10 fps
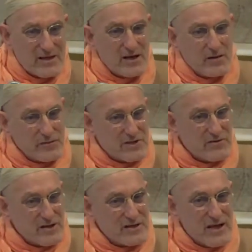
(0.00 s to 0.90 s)
So they're
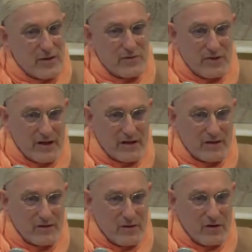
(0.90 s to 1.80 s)
all different
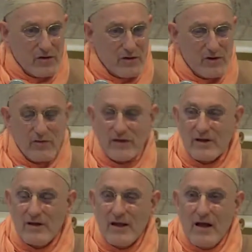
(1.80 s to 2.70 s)
synonyms of the same
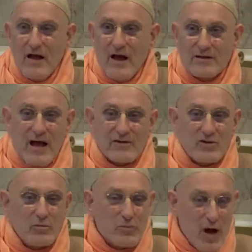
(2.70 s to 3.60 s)
thing. Or, you
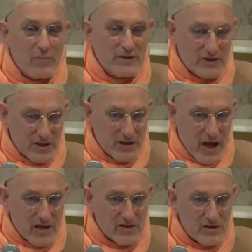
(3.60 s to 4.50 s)
know, the
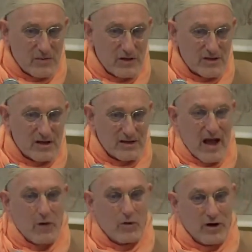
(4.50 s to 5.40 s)
atato brahma
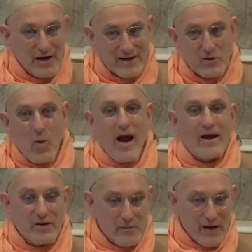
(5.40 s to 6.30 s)
jigyasa means
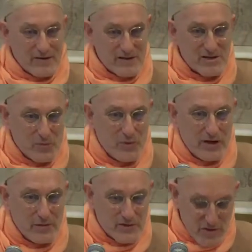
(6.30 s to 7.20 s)
that now we're
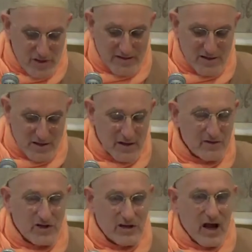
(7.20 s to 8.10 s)
inquiring about the
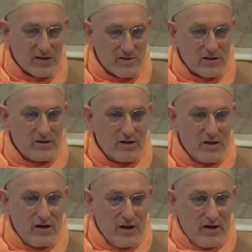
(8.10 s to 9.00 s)
Supreme. So that's
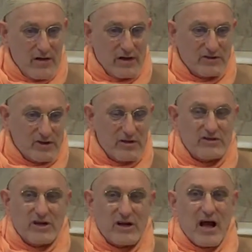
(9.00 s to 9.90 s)
the
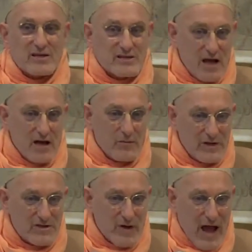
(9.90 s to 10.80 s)
jigyasa.
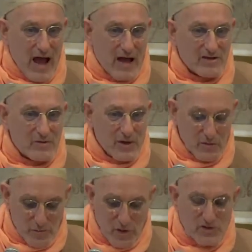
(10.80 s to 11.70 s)

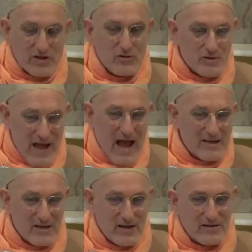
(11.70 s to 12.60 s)
Jigyasa means to
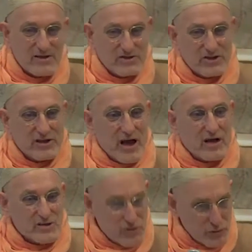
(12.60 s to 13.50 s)
ask. The person
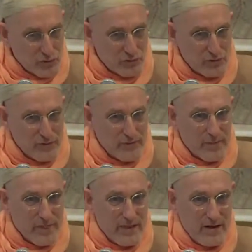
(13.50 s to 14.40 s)
who's asking is a
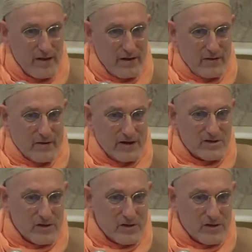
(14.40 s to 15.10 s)
jigyasu.